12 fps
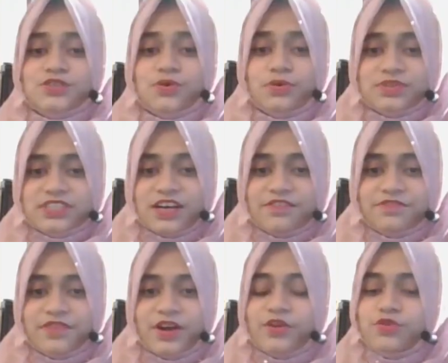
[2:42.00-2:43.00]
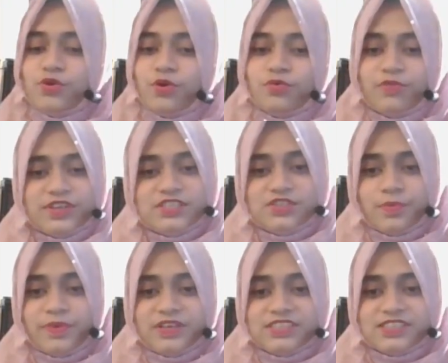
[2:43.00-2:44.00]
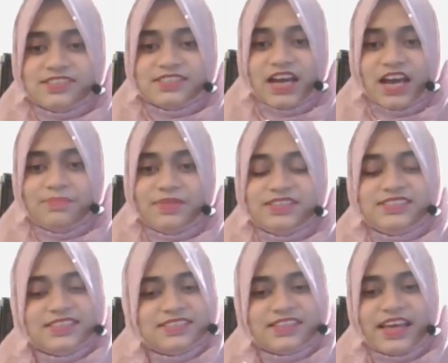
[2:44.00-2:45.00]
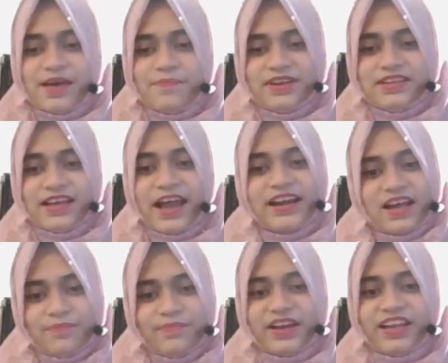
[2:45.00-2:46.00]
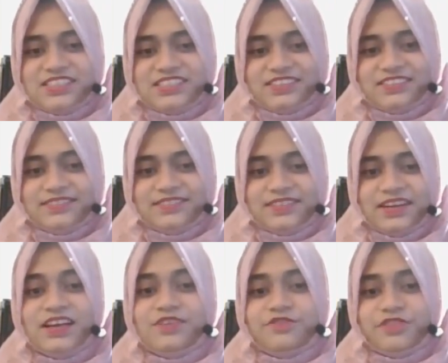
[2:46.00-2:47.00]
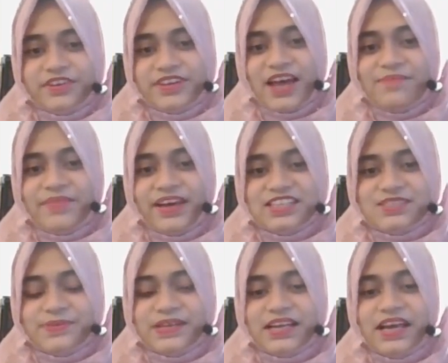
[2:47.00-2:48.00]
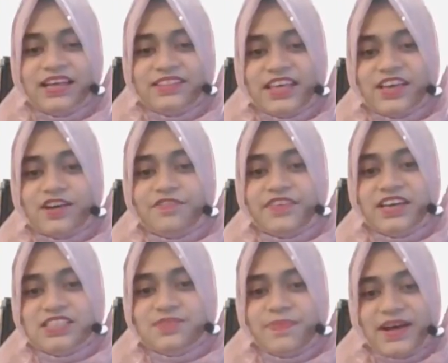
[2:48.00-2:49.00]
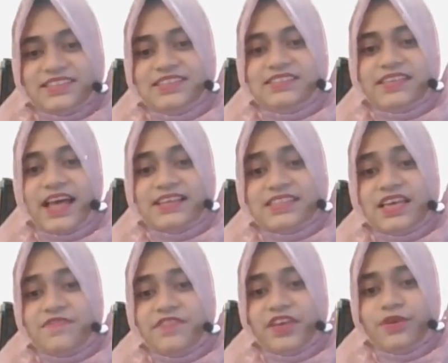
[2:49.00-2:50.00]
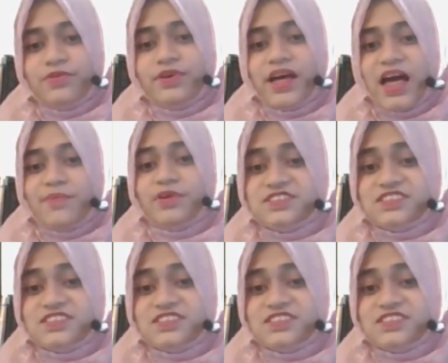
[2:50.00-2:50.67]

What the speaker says: too tough, don't waste your precious time, just skip it and come back later. For time management, think of each passage as giving you about